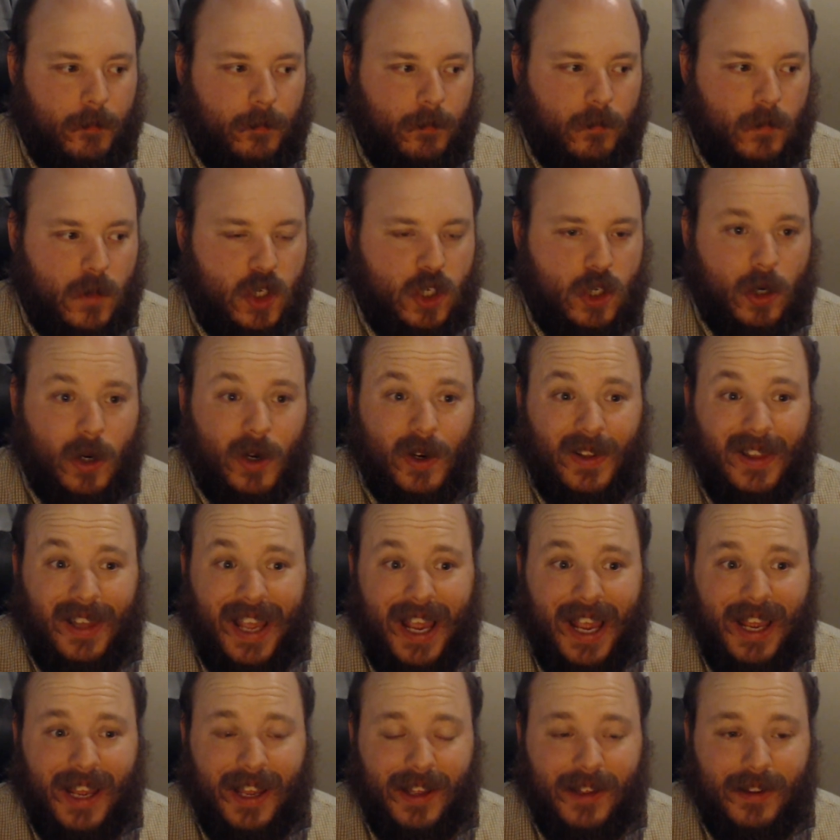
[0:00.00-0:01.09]
sugar
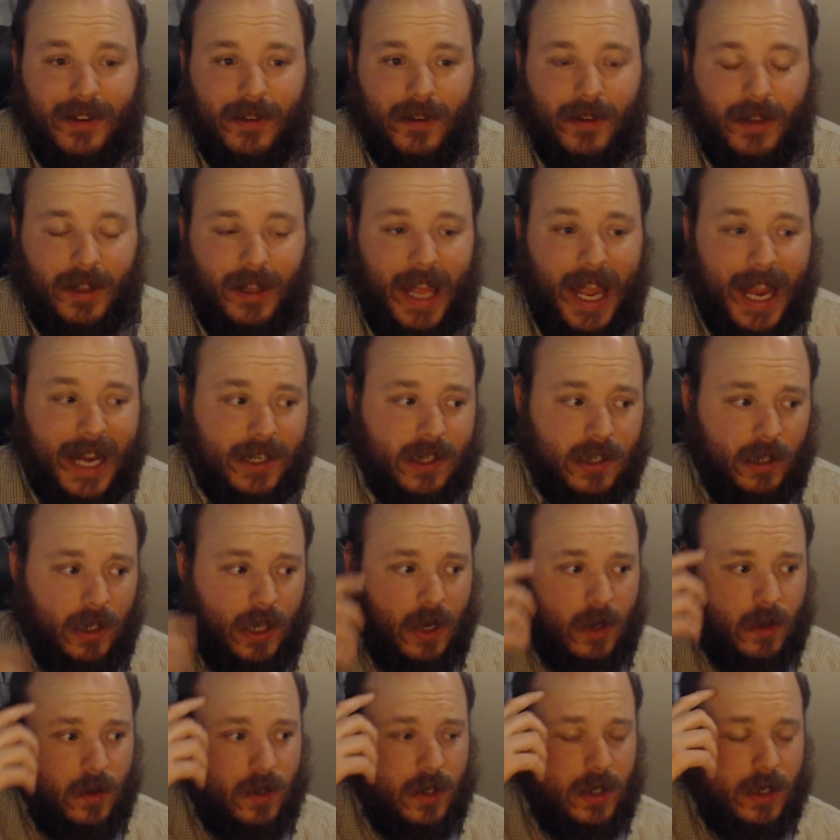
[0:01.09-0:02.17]

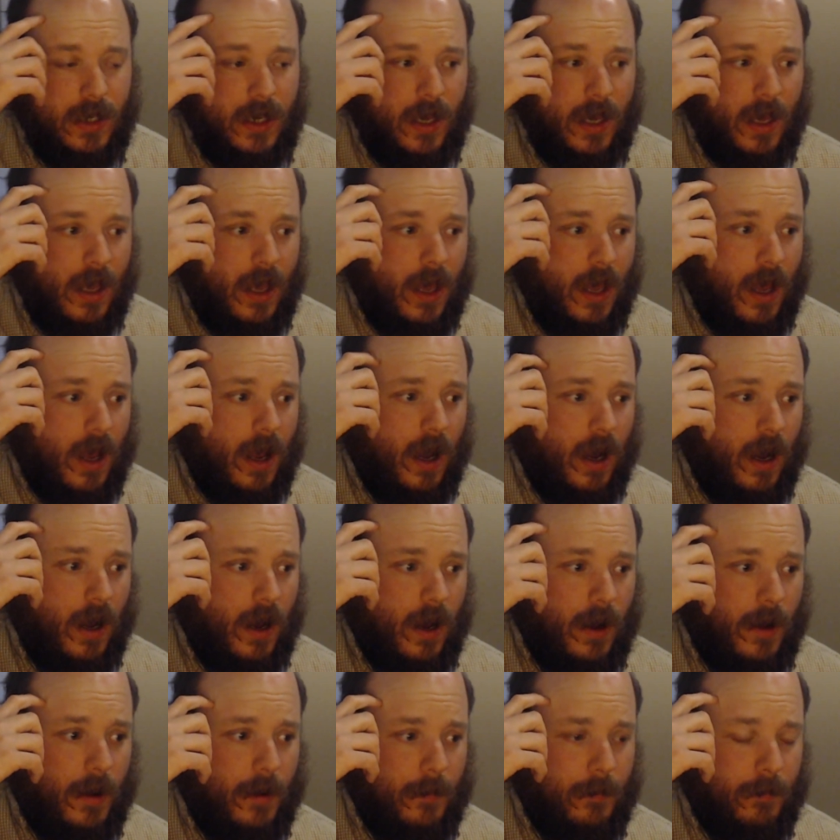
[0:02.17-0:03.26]
lactulose
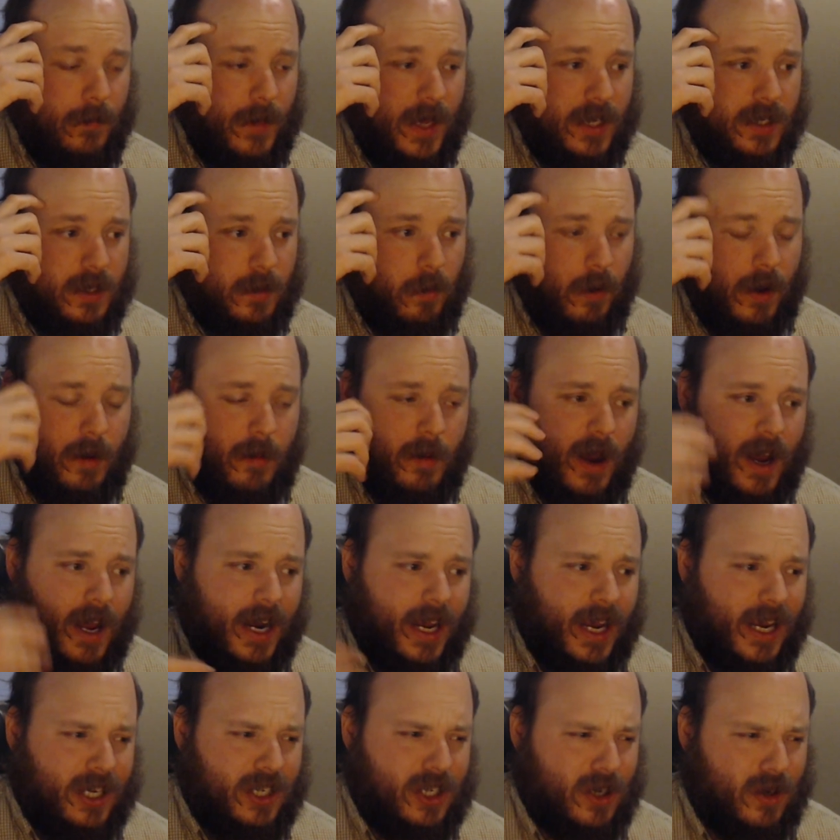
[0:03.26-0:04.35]
as a
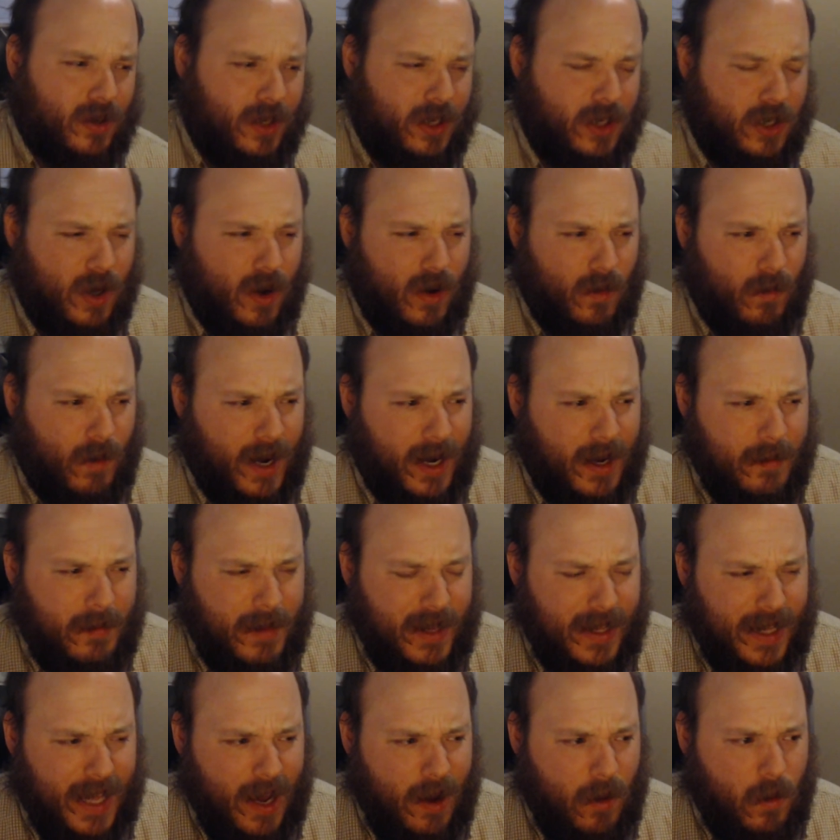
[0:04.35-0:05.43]
prebiotic. I generally don't
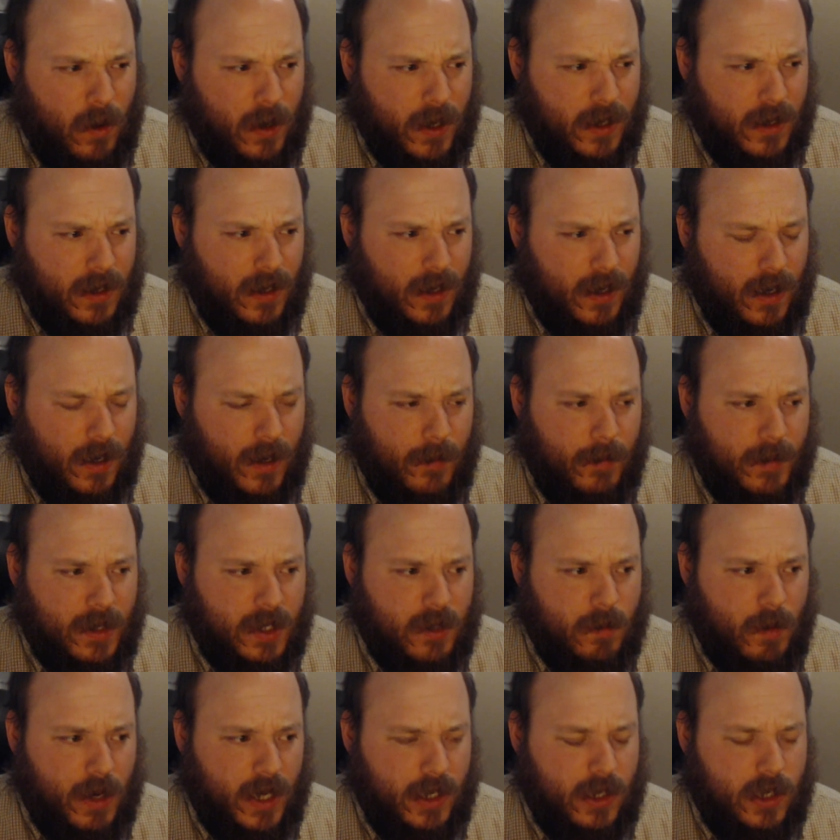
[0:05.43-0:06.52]
recommend that one as
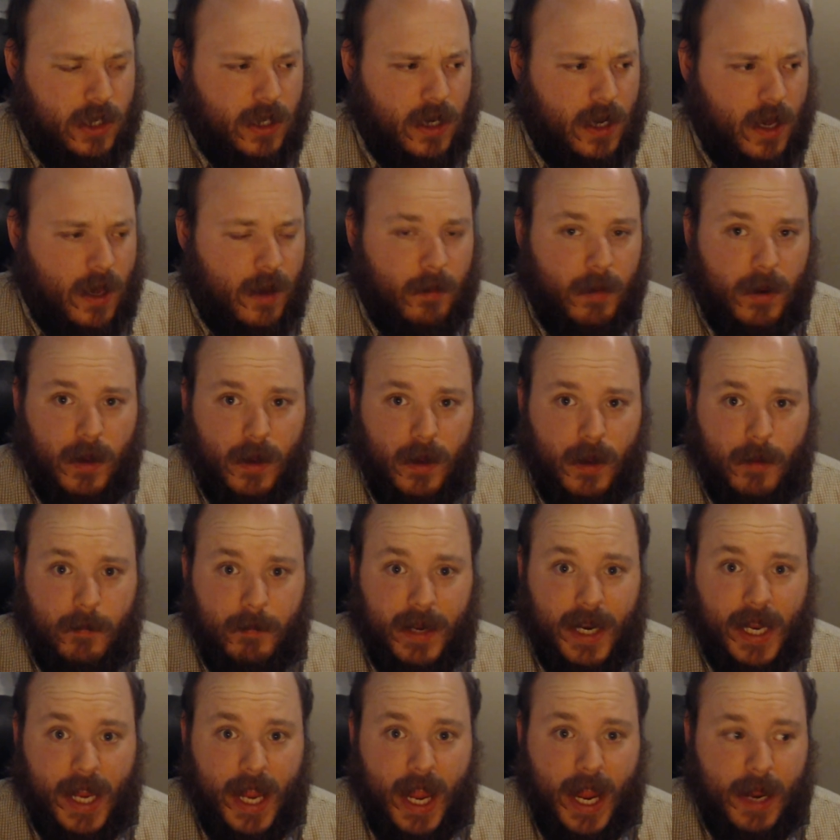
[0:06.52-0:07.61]
much, but
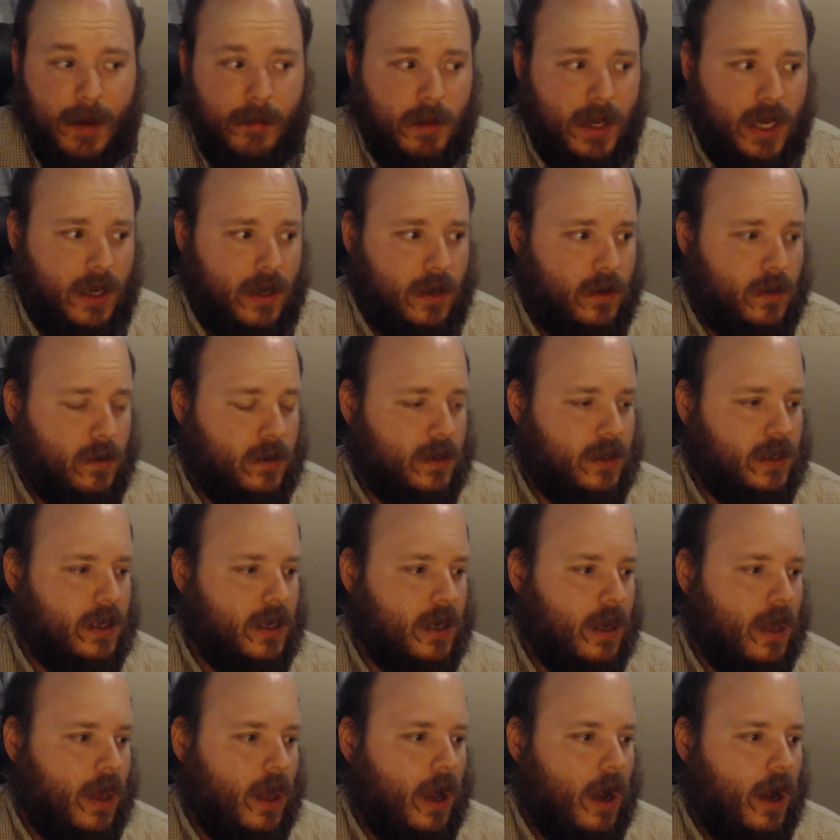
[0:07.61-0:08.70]
it can be used.
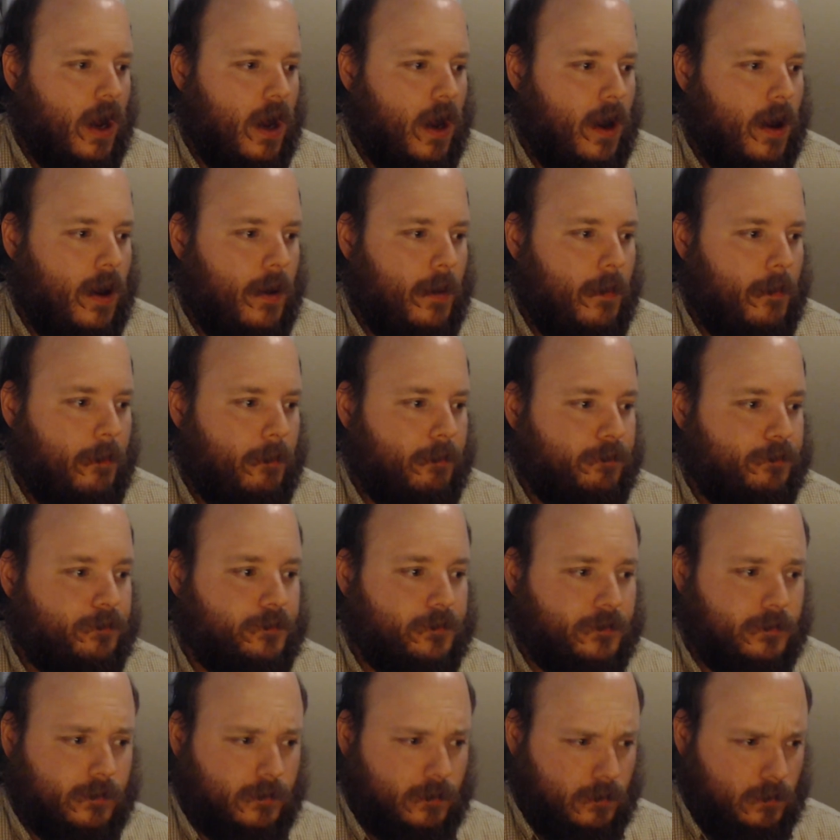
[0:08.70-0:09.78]

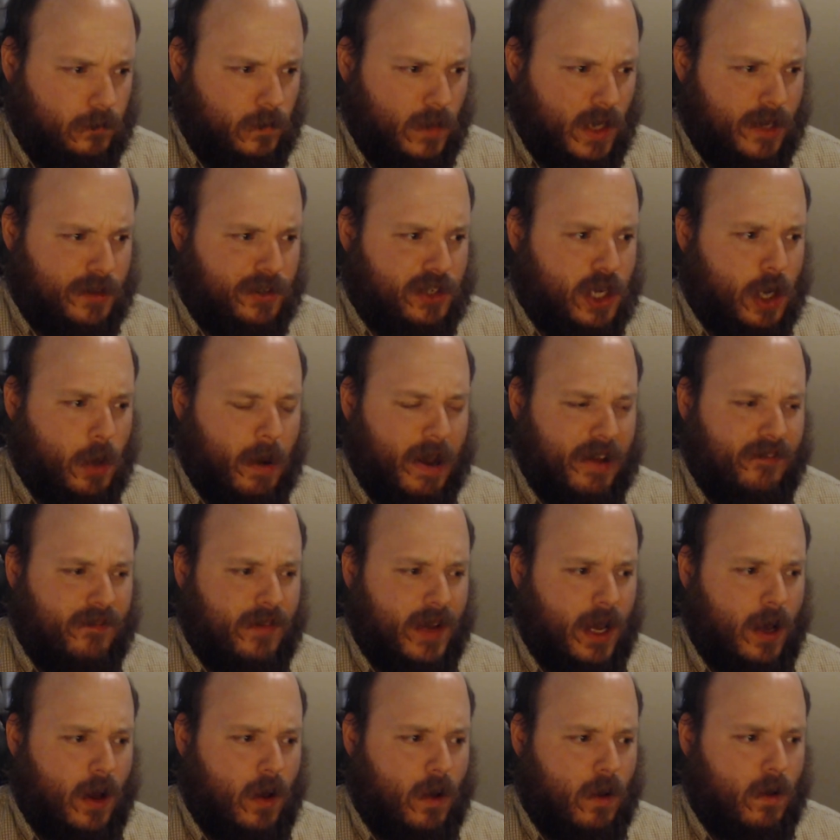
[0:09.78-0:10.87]

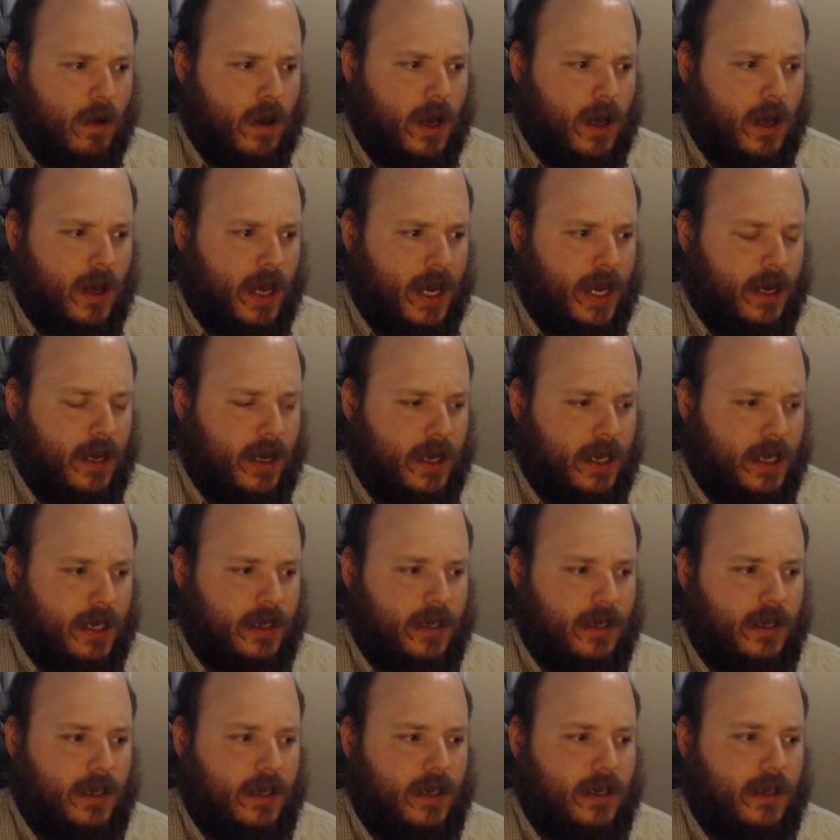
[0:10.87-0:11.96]
2FL
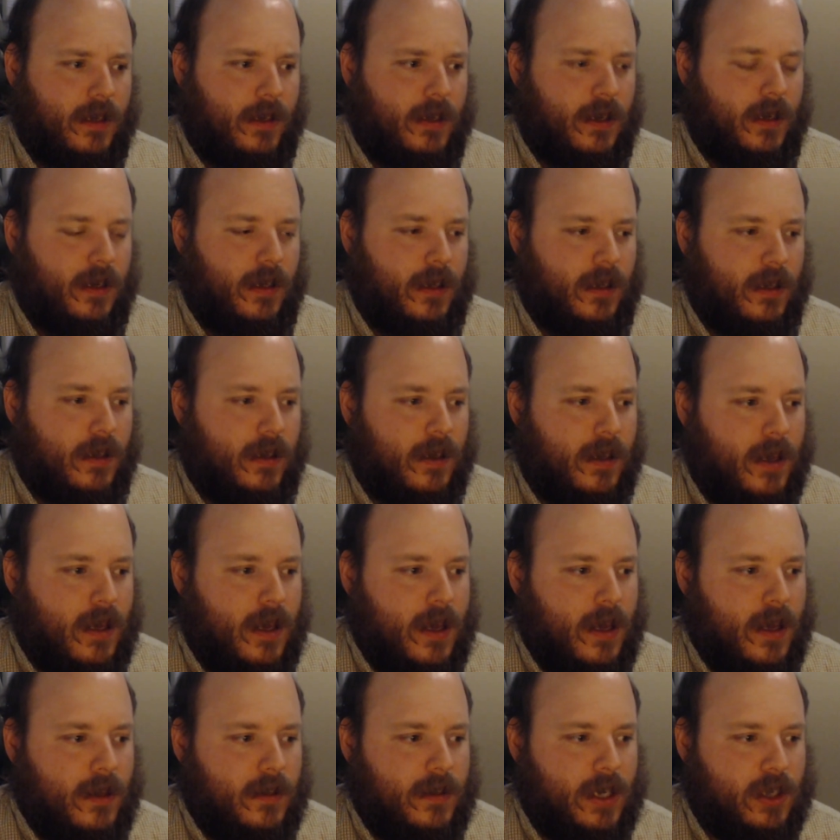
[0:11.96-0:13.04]
and
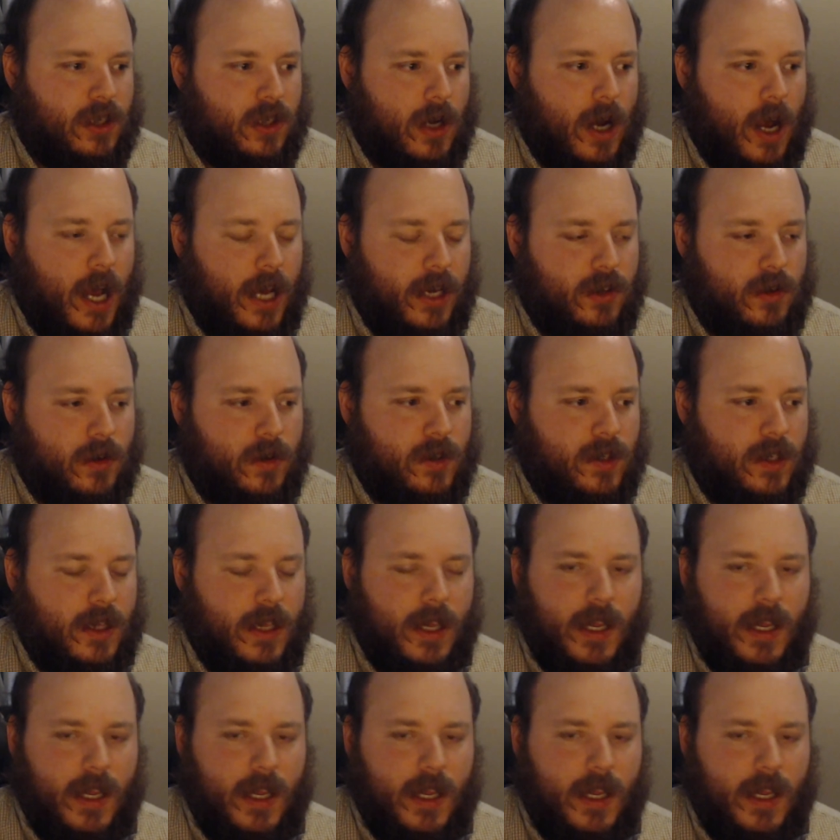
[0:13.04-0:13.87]
tetrahydrose,